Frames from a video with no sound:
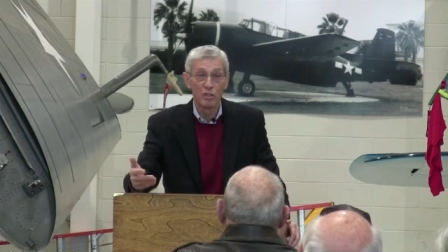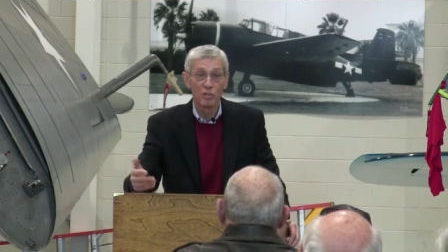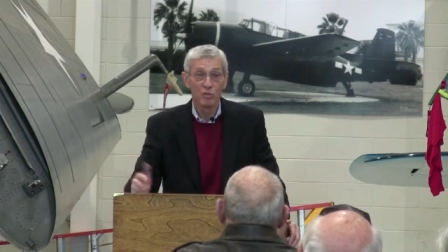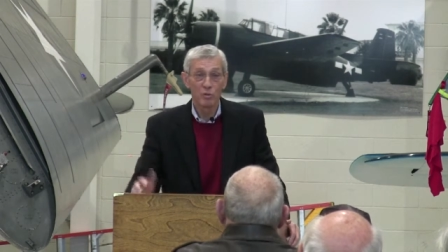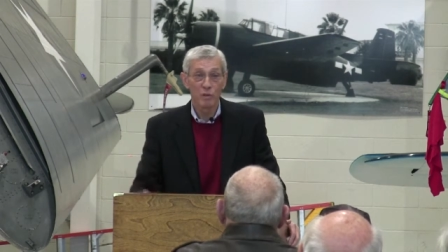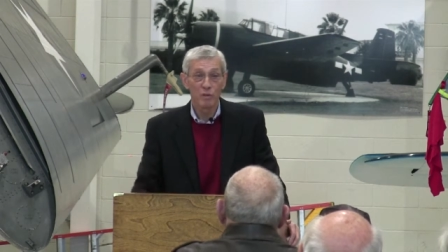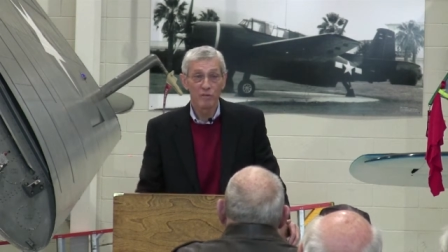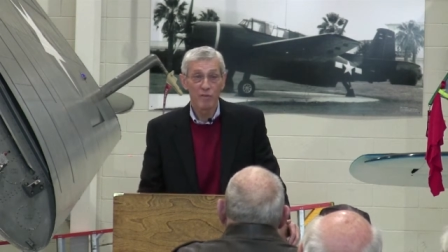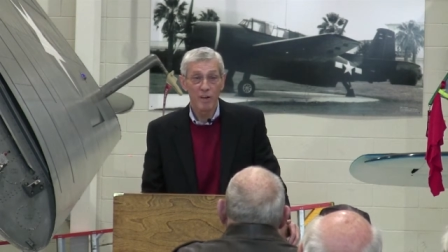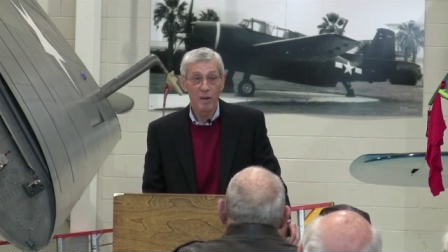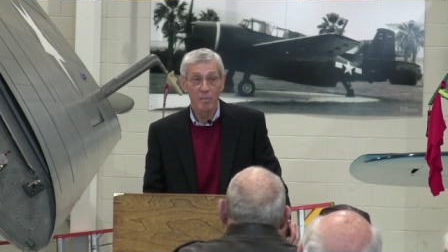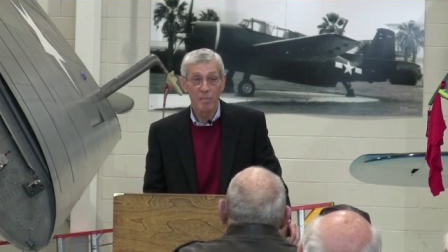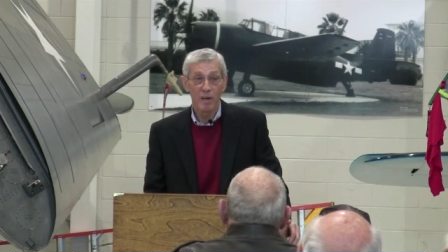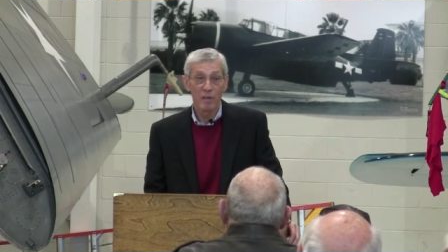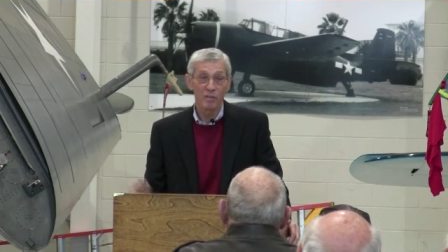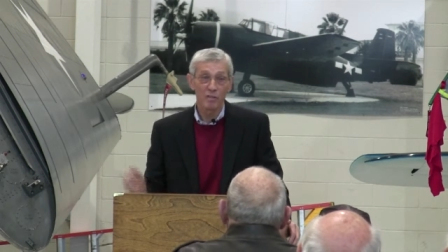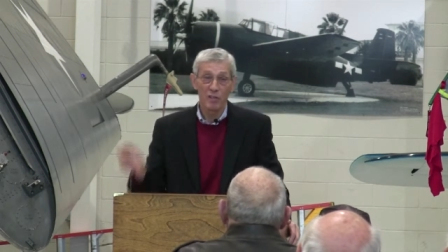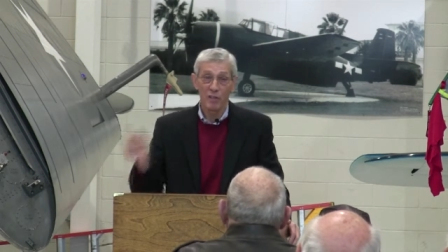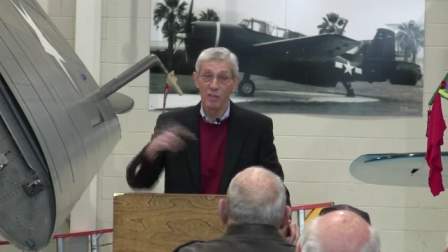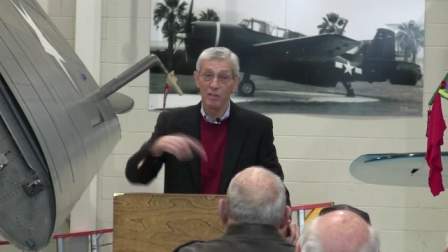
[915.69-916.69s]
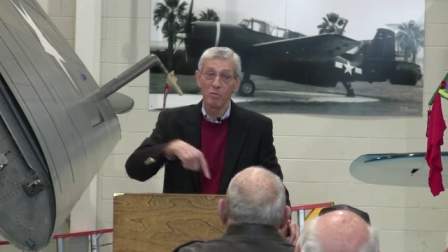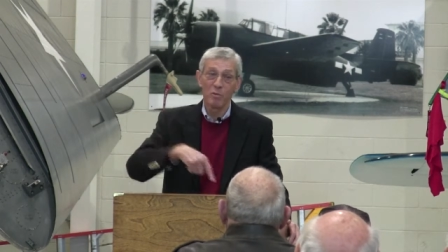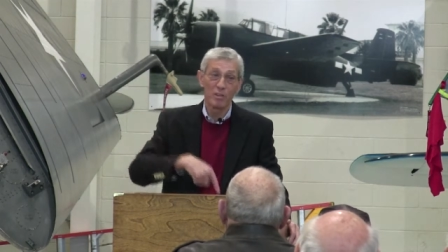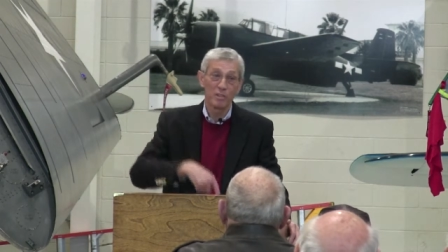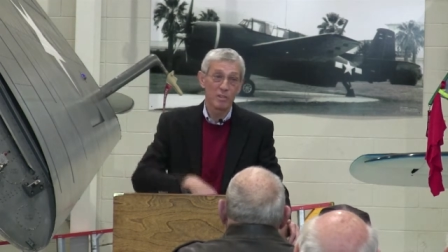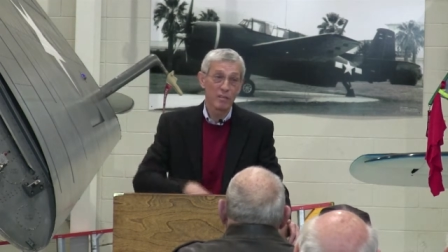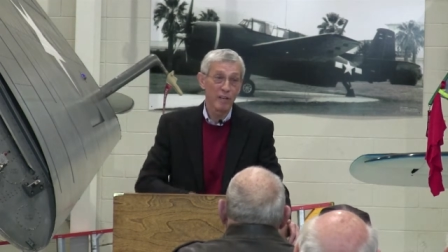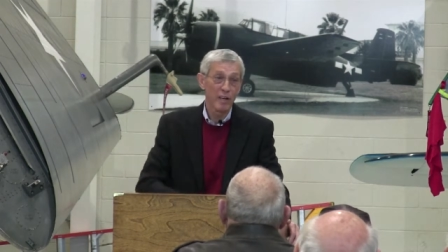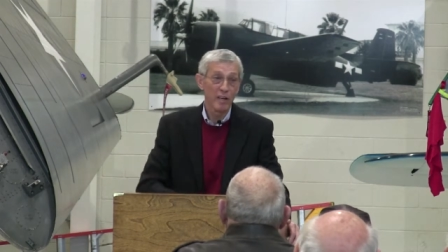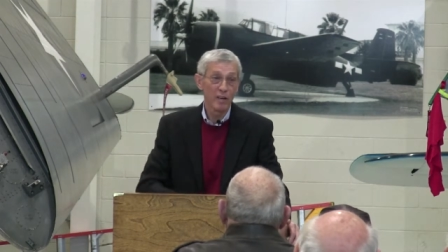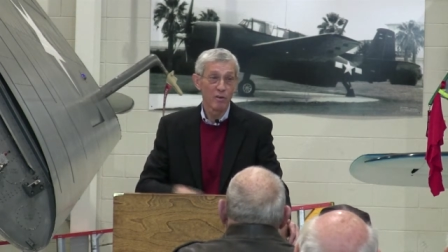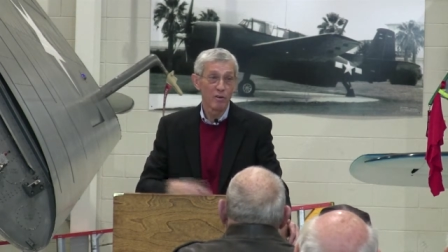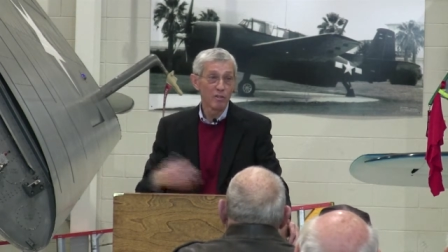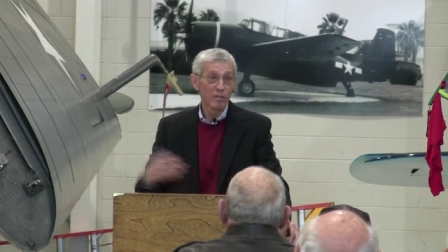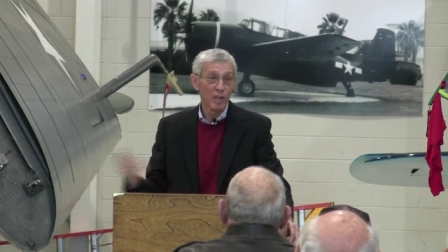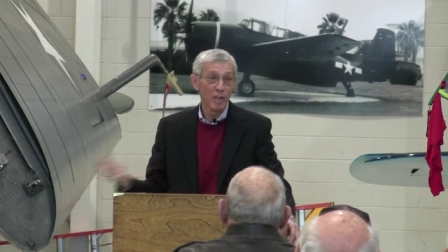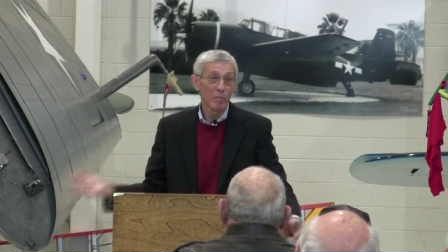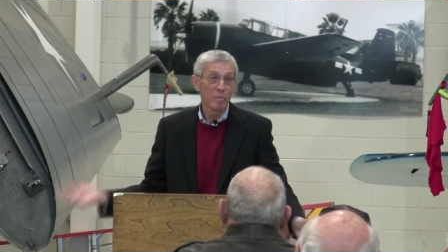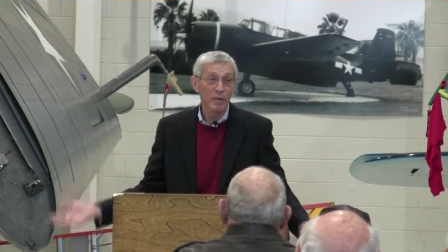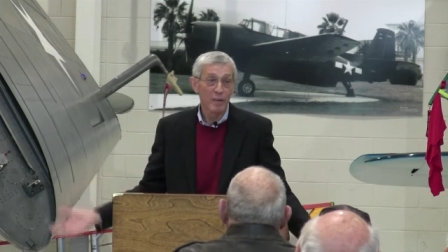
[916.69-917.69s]
to 25 miles southwest of
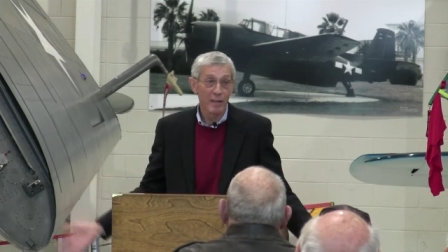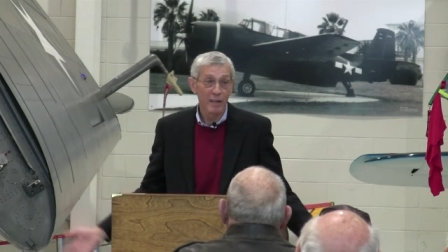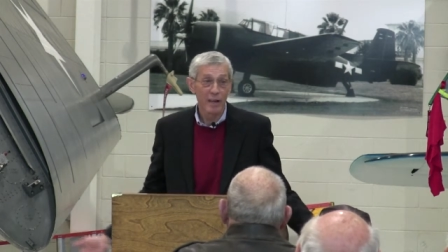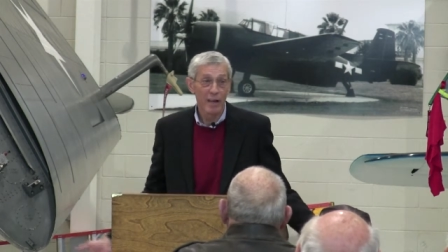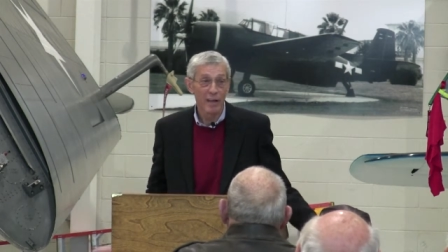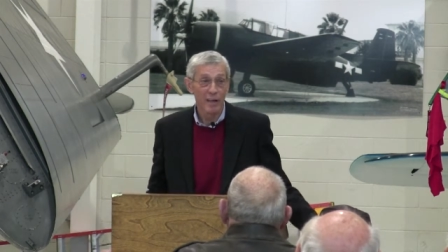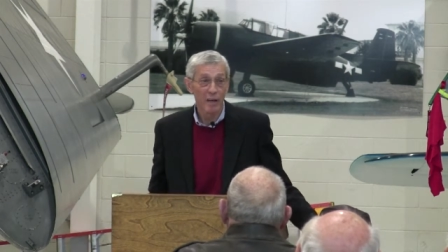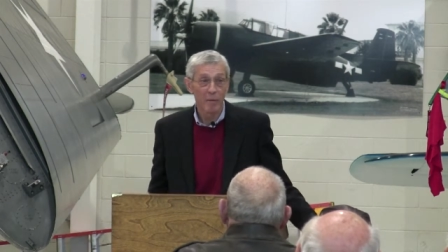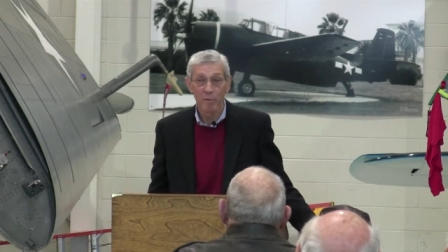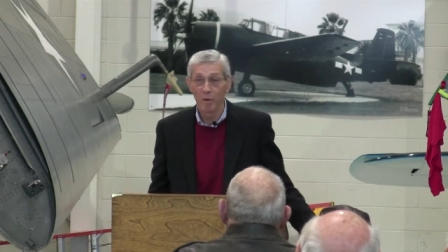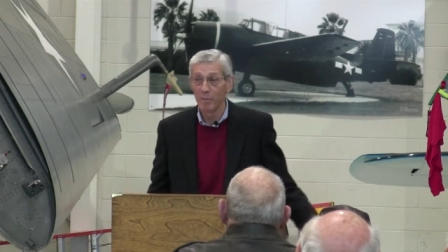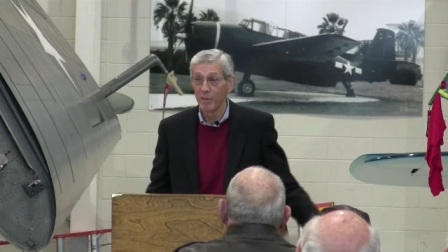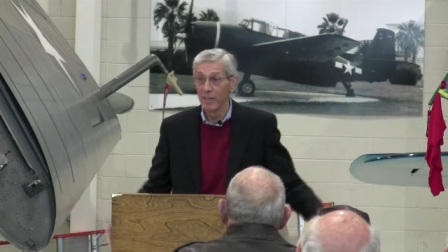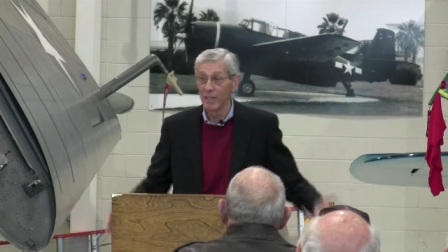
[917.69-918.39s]
Hanoi and try to figure guy up.